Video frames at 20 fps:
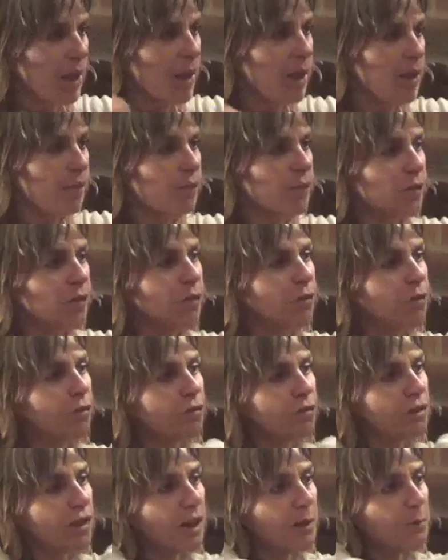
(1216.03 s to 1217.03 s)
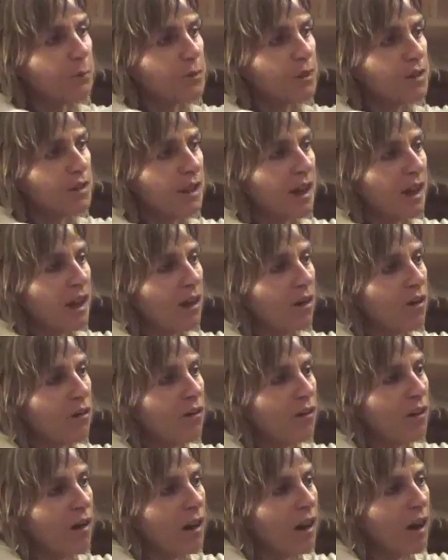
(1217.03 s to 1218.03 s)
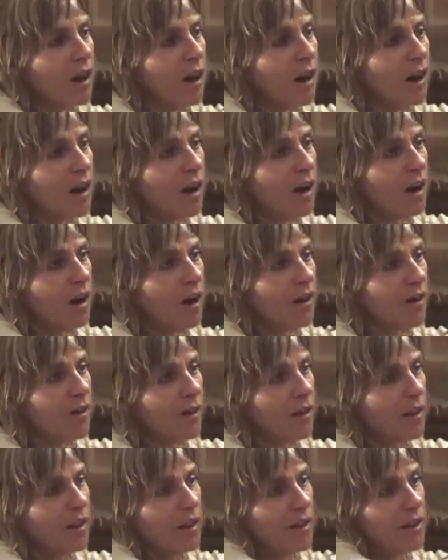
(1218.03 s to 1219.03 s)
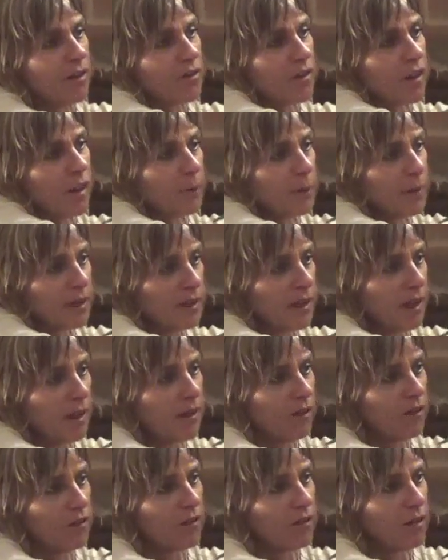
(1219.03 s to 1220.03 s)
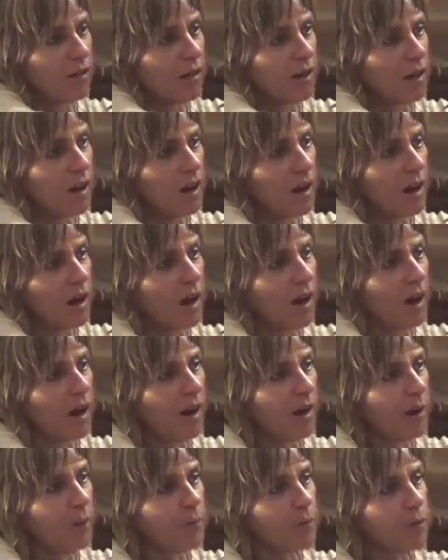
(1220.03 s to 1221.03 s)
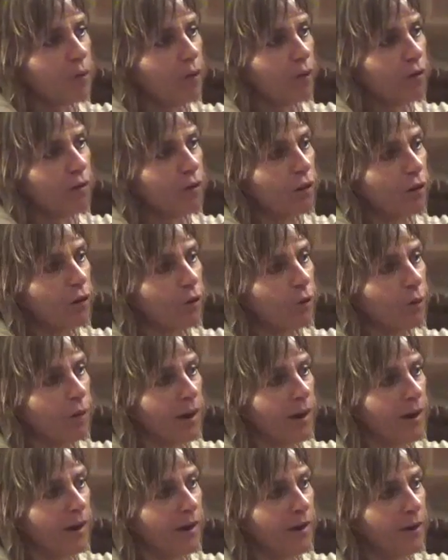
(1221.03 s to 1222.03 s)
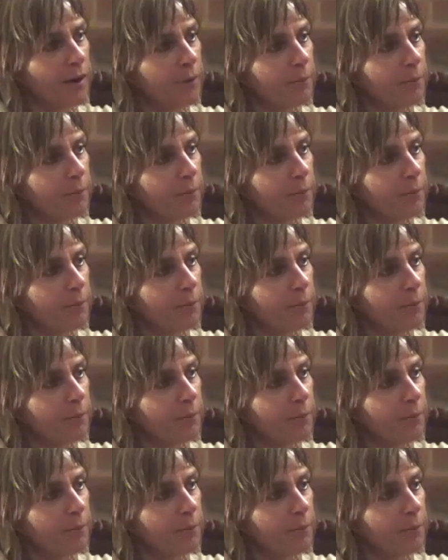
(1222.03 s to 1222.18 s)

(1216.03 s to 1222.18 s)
If a thought comes now, is coming now, I am not aware.